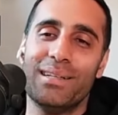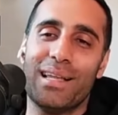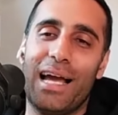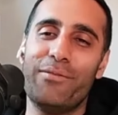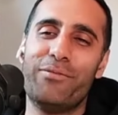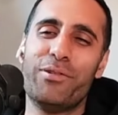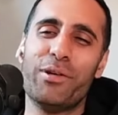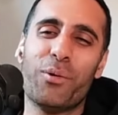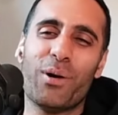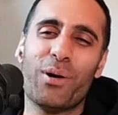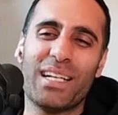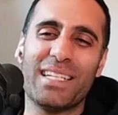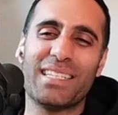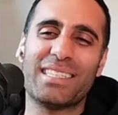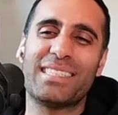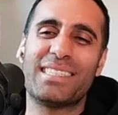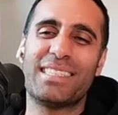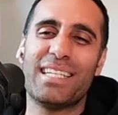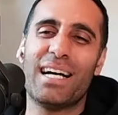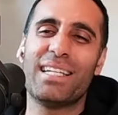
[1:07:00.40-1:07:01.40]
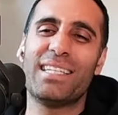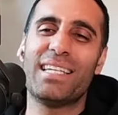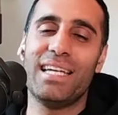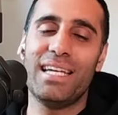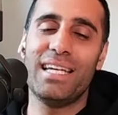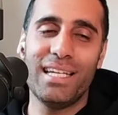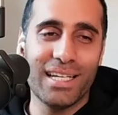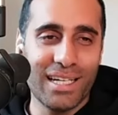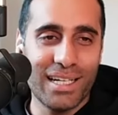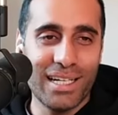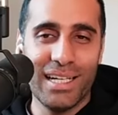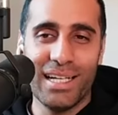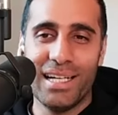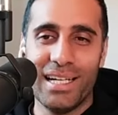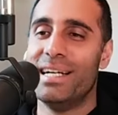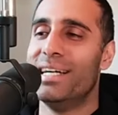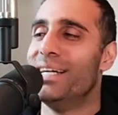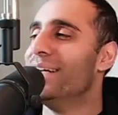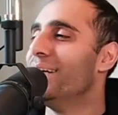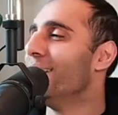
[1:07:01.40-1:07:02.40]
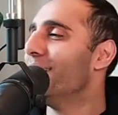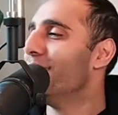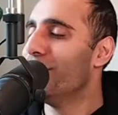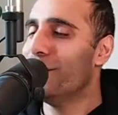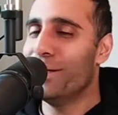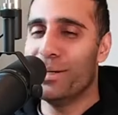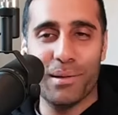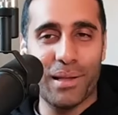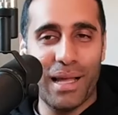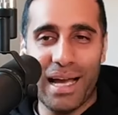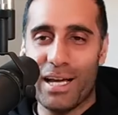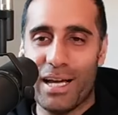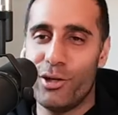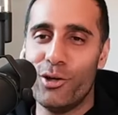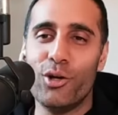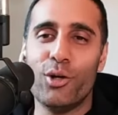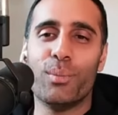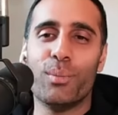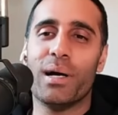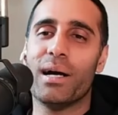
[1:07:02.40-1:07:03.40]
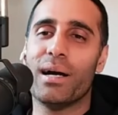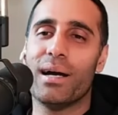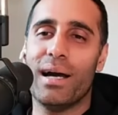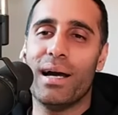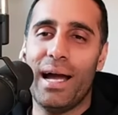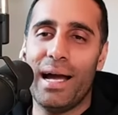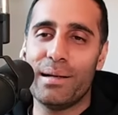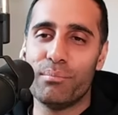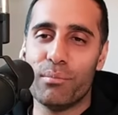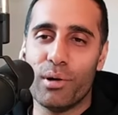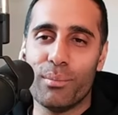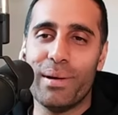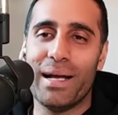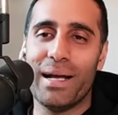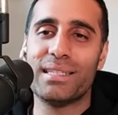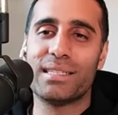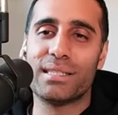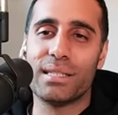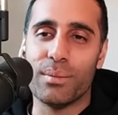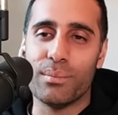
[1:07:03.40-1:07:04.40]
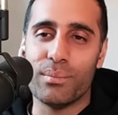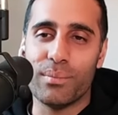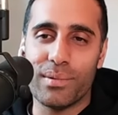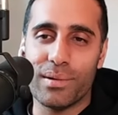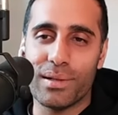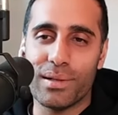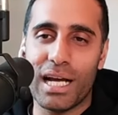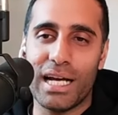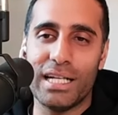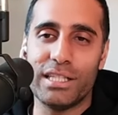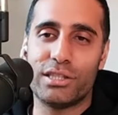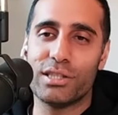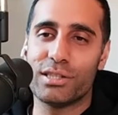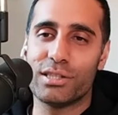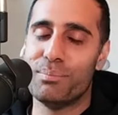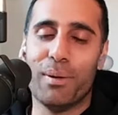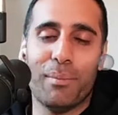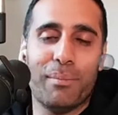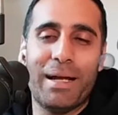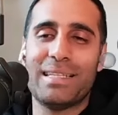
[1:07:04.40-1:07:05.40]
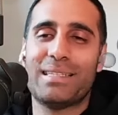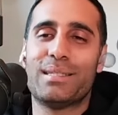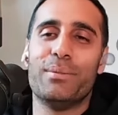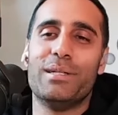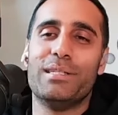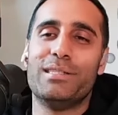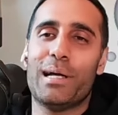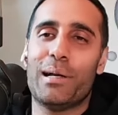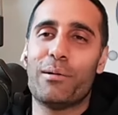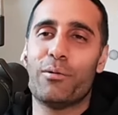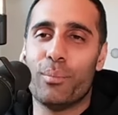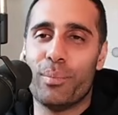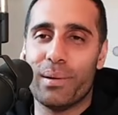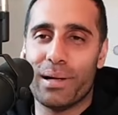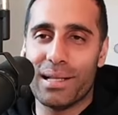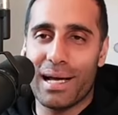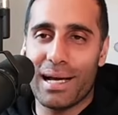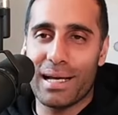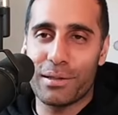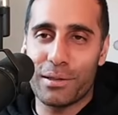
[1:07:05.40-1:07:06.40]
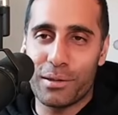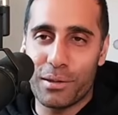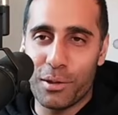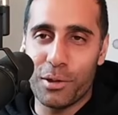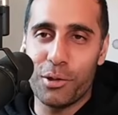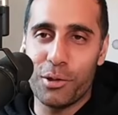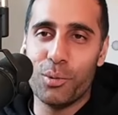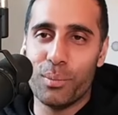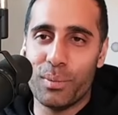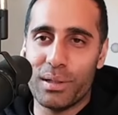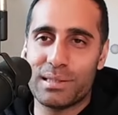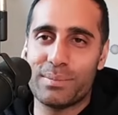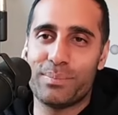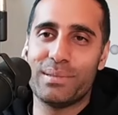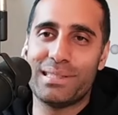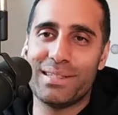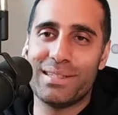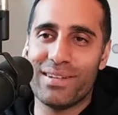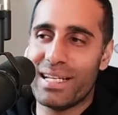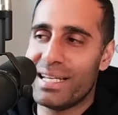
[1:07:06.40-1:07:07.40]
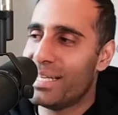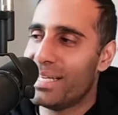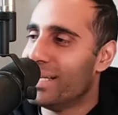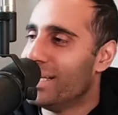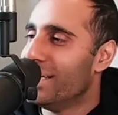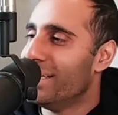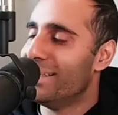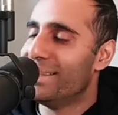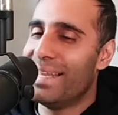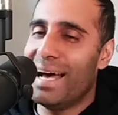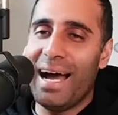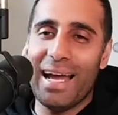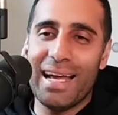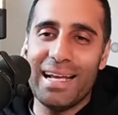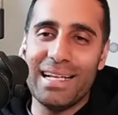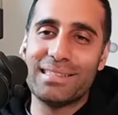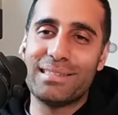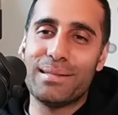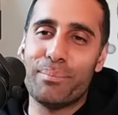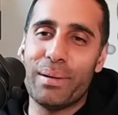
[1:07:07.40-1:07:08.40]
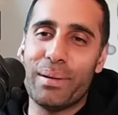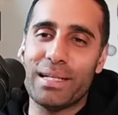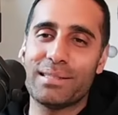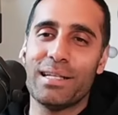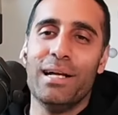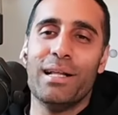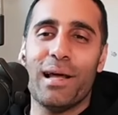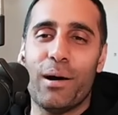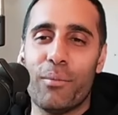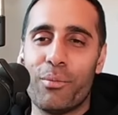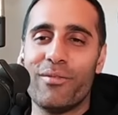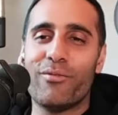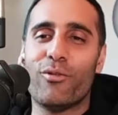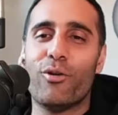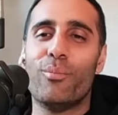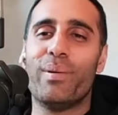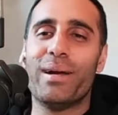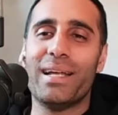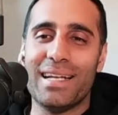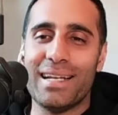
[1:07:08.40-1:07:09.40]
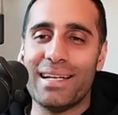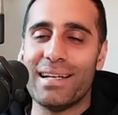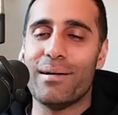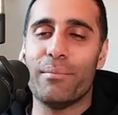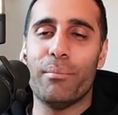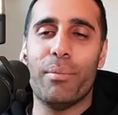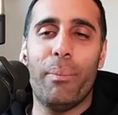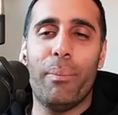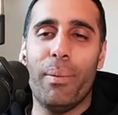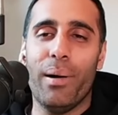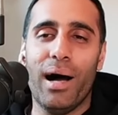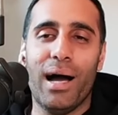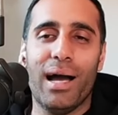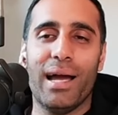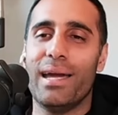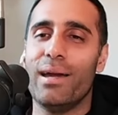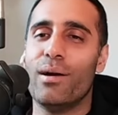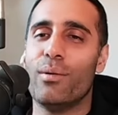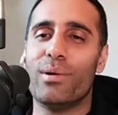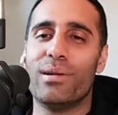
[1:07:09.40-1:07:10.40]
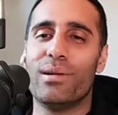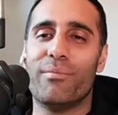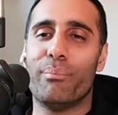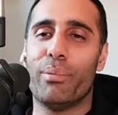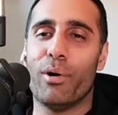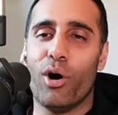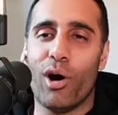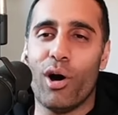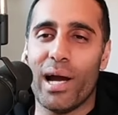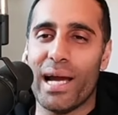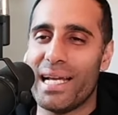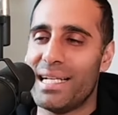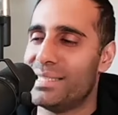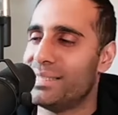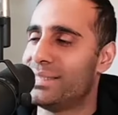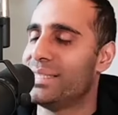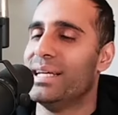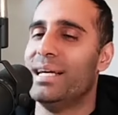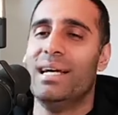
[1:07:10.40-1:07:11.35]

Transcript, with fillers: Like if you want to study, like humor and momentum, like just momentum in general, but like the humor specifically, that is the best. Like we've all been in a party with the boys.